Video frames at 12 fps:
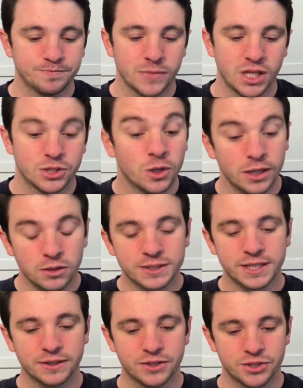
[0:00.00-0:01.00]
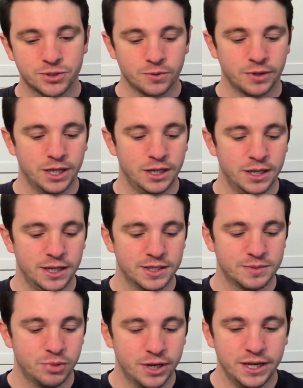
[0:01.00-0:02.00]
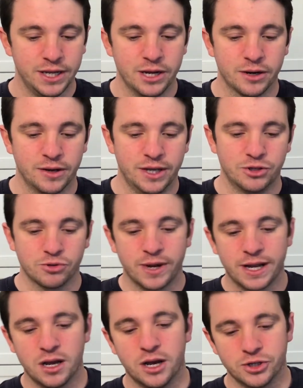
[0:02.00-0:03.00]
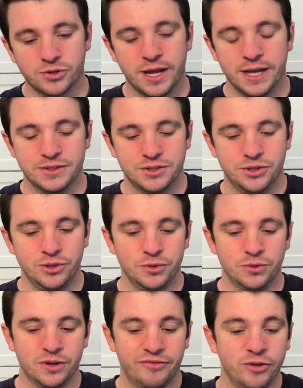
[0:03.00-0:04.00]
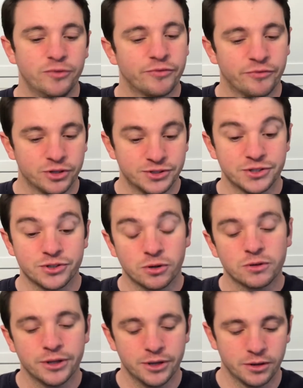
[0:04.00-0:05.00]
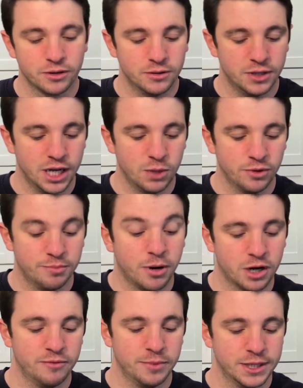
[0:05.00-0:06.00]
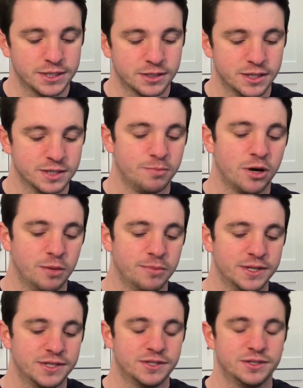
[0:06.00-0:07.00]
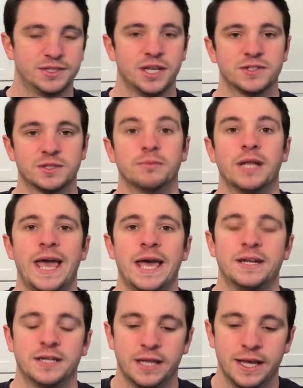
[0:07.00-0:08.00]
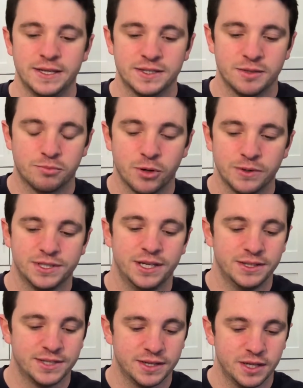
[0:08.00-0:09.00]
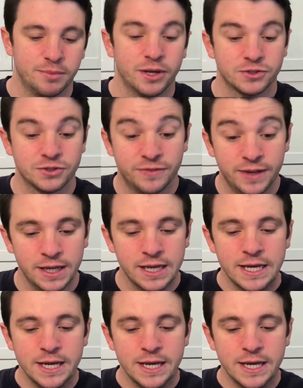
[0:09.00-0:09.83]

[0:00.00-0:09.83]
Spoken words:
So it looks like the story is put in here in direct contrast to a few verses earlier with Barnabas, because Barnabas sells some land and lays the proceeds at the apostles' feet,